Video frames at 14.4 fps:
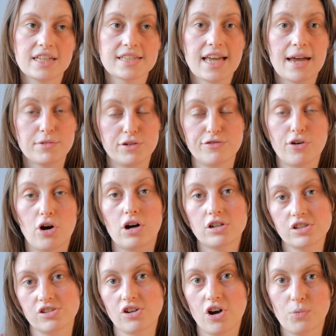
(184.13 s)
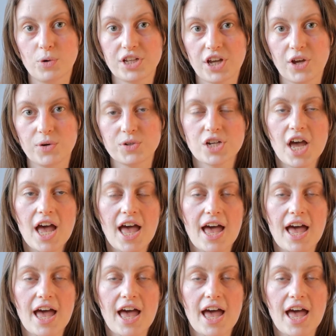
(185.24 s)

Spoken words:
this time divorced, not widowed,